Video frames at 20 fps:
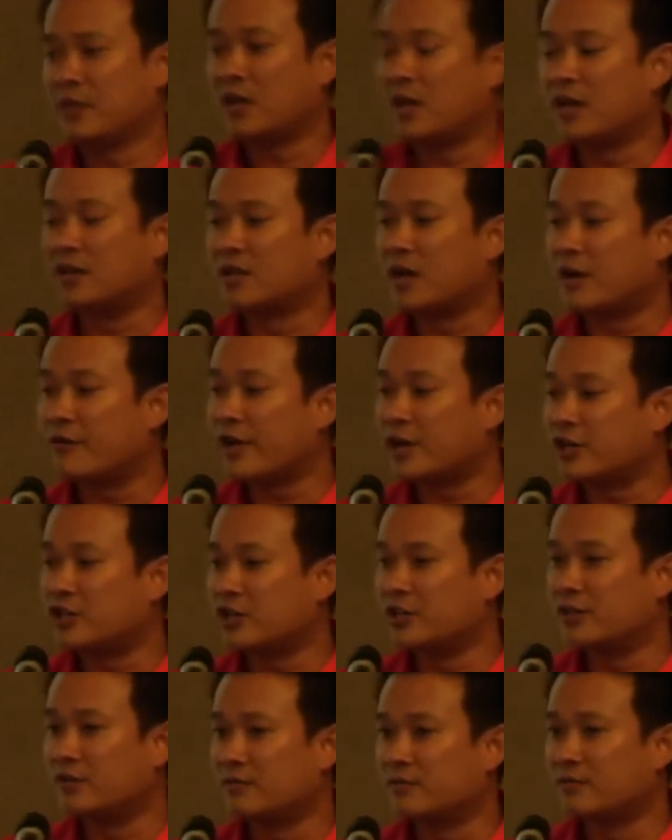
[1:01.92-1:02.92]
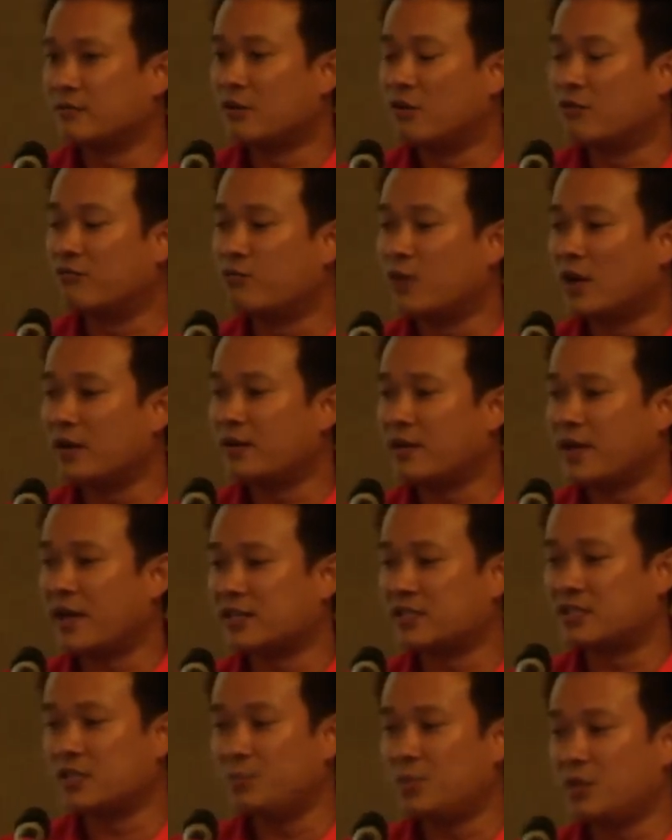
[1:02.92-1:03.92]
and direction of what the
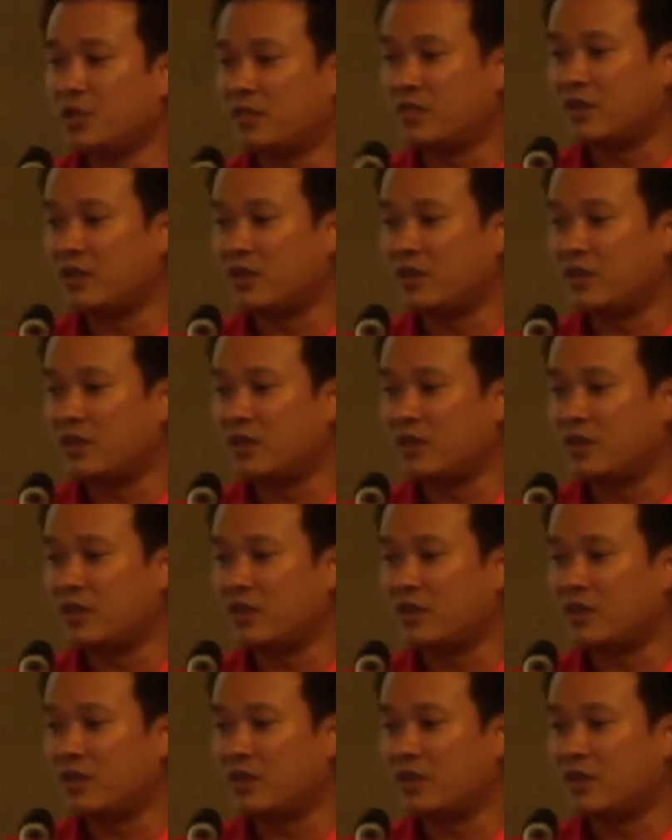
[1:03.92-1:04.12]
SDP